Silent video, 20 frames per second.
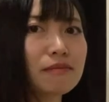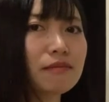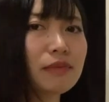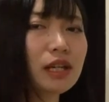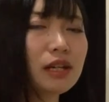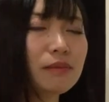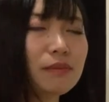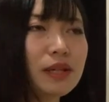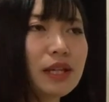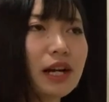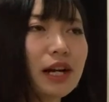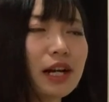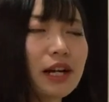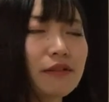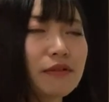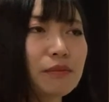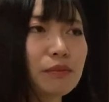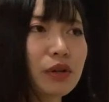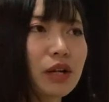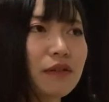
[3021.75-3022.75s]
Maybe I
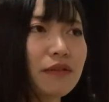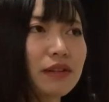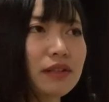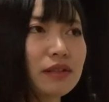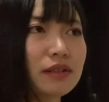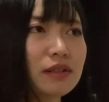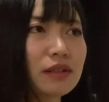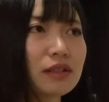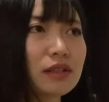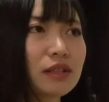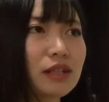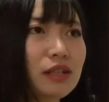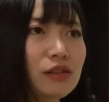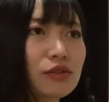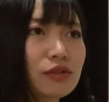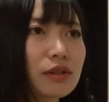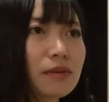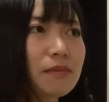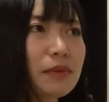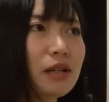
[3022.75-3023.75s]
have a private
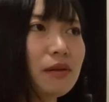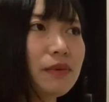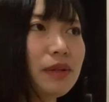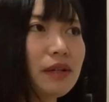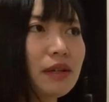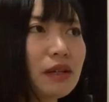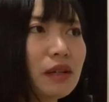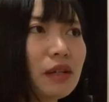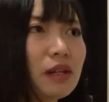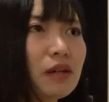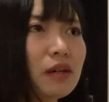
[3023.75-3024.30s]
teacher maybe